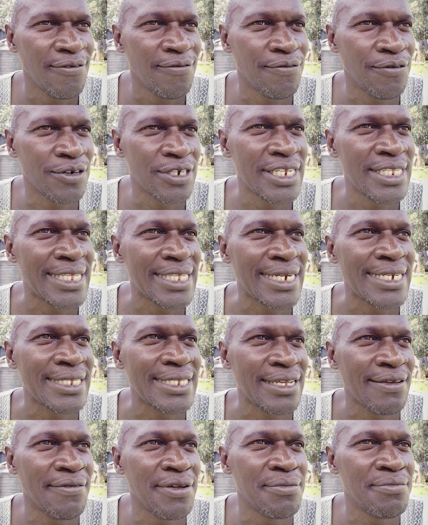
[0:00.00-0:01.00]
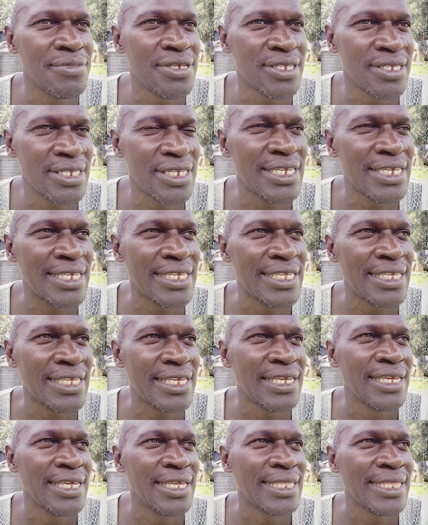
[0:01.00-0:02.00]
1437 BC,
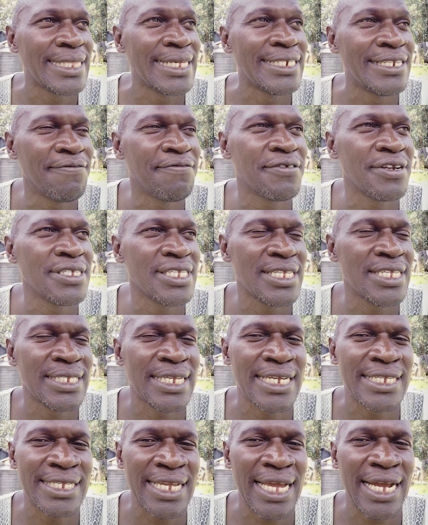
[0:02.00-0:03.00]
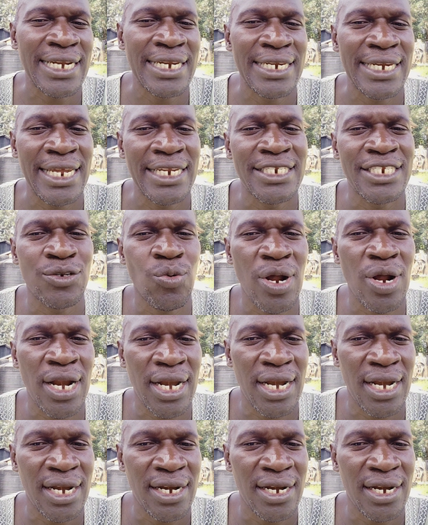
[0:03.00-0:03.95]
the difference is exactly 91.